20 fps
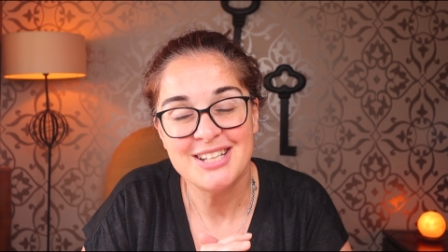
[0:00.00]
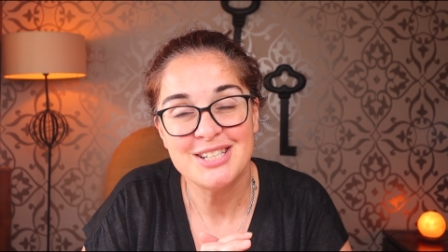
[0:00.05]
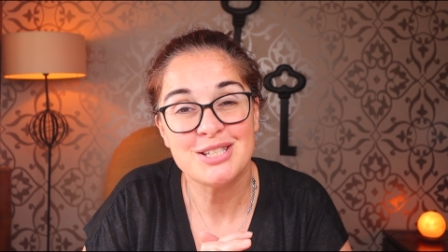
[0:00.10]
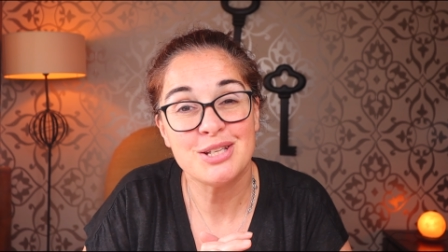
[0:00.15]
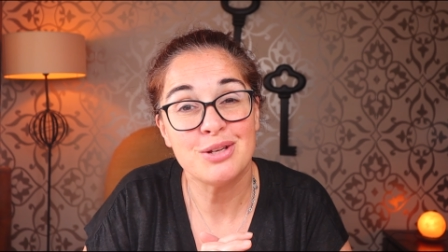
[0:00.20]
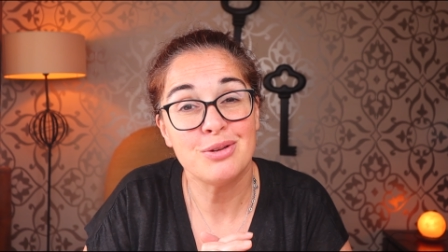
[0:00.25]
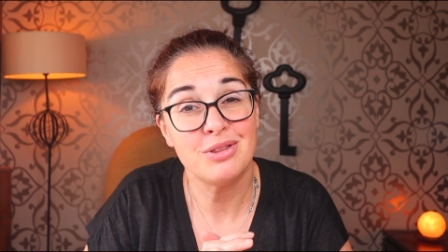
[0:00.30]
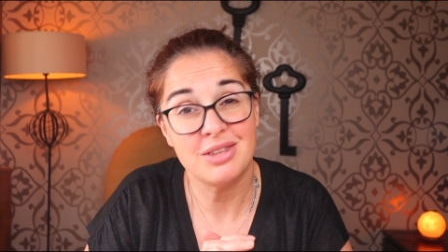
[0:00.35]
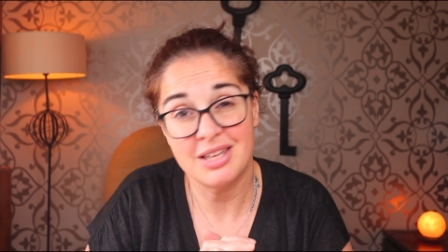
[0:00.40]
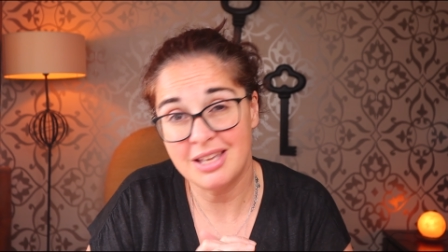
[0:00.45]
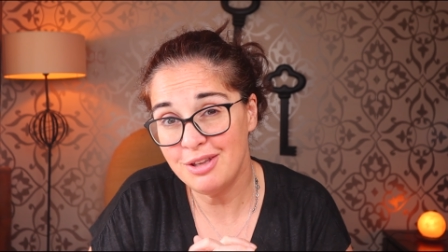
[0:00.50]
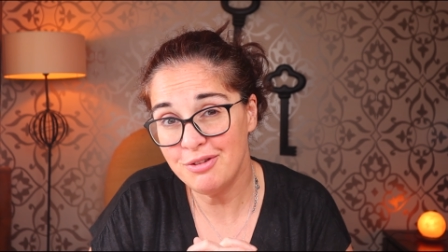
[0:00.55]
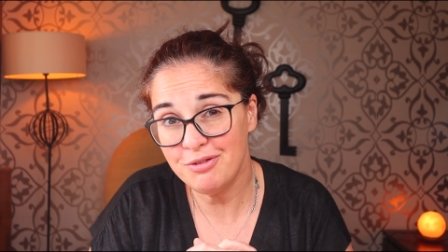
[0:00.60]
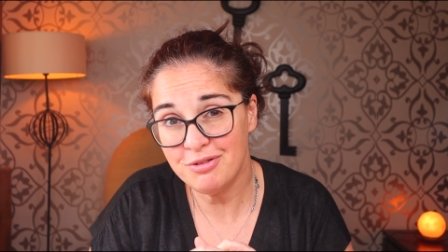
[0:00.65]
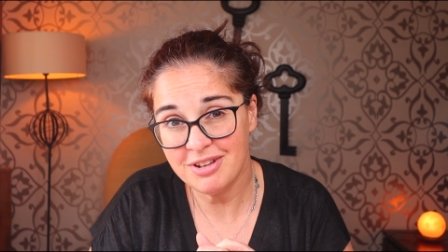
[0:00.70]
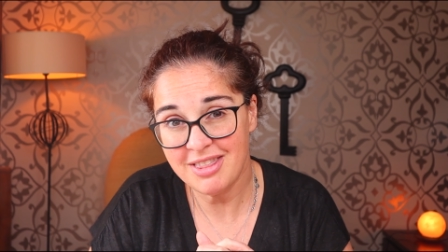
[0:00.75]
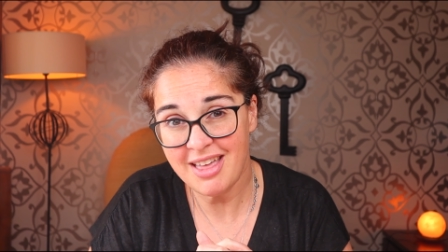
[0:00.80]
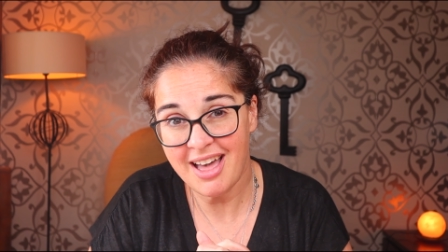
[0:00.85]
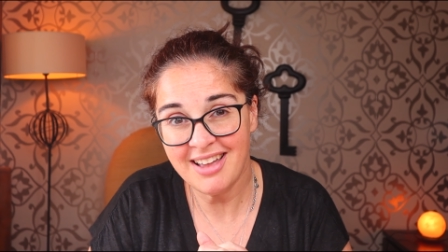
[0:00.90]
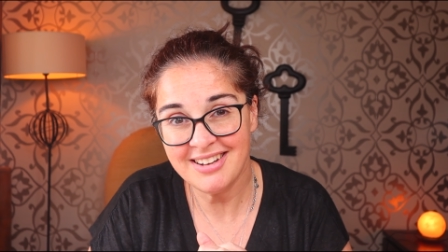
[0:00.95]
So thank you
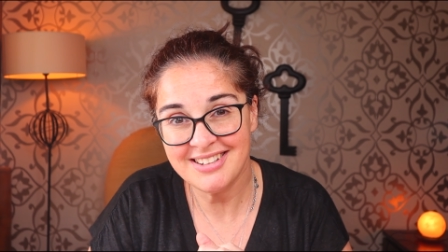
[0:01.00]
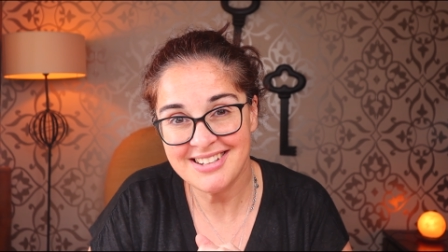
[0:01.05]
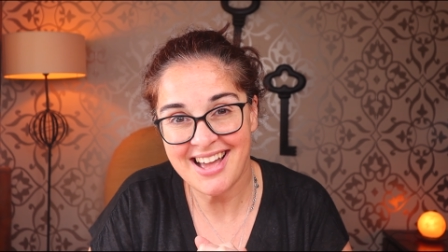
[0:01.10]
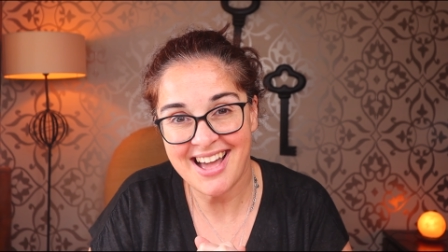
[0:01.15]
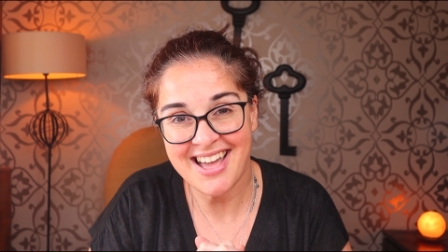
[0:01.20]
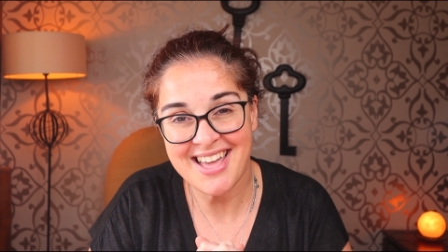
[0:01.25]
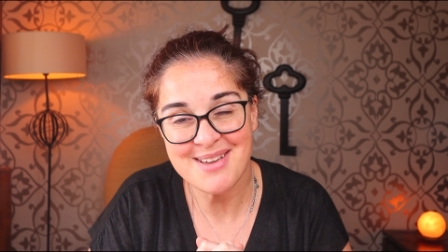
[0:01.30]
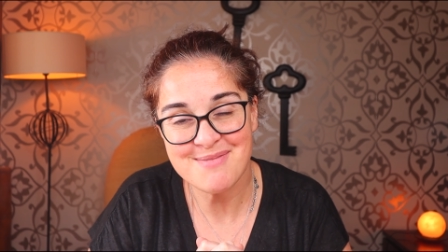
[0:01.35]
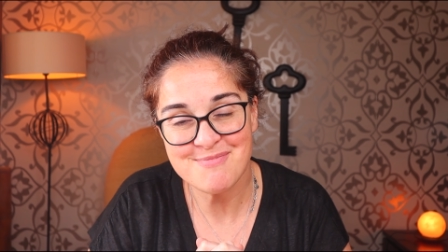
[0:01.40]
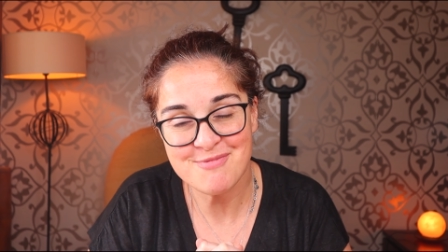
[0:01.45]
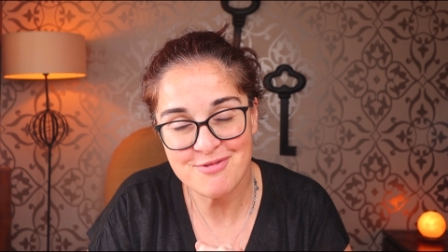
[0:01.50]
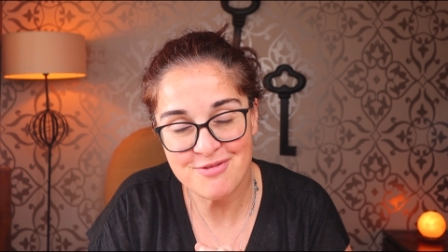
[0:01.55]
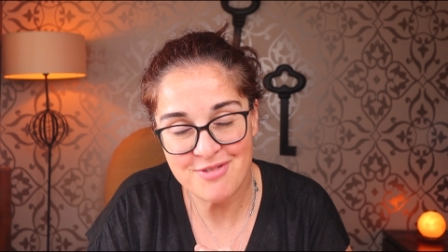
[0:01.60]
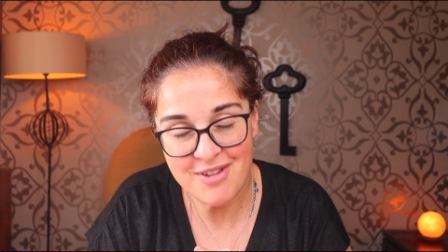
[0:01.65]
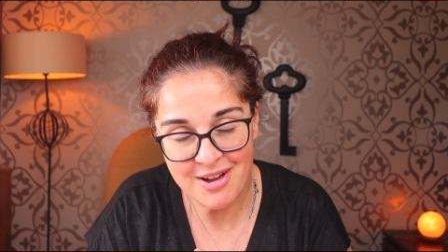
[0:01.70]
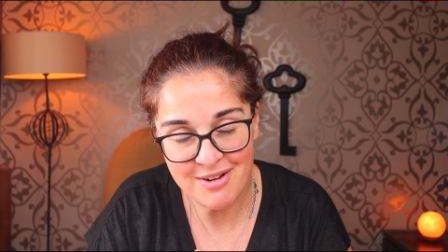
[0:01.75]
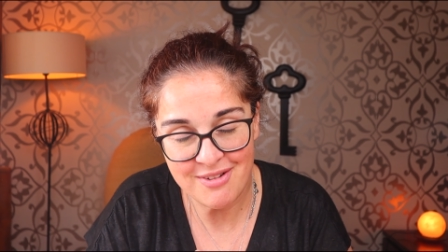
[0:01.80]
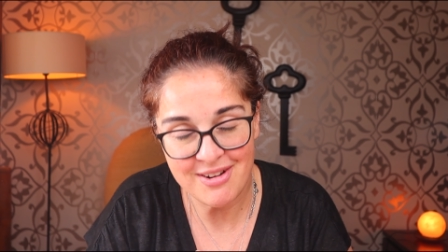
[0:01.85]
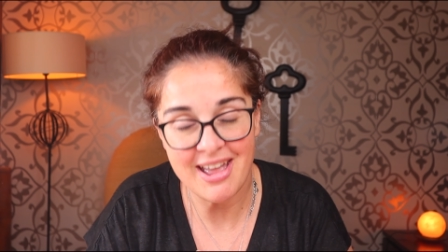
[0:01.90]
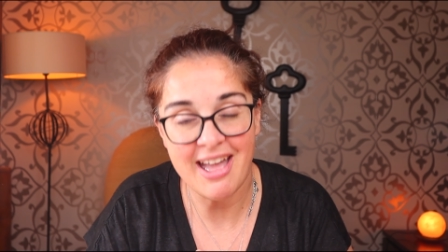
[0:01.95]
for that. I am
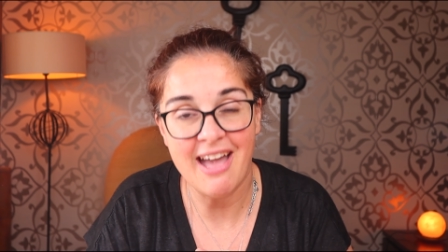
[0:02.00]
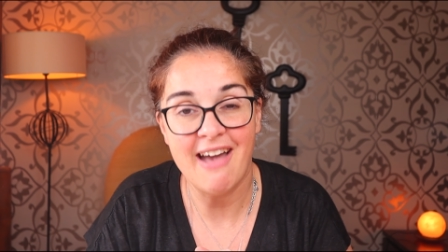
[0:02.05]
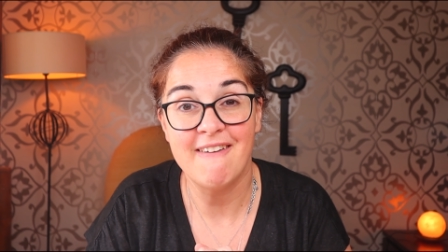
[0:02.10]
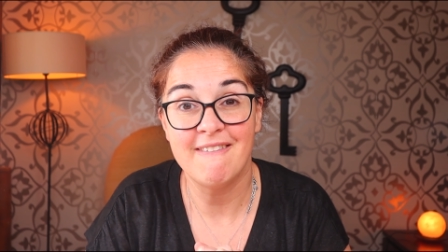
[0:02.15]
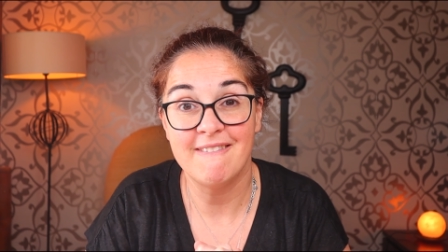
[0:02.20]
very,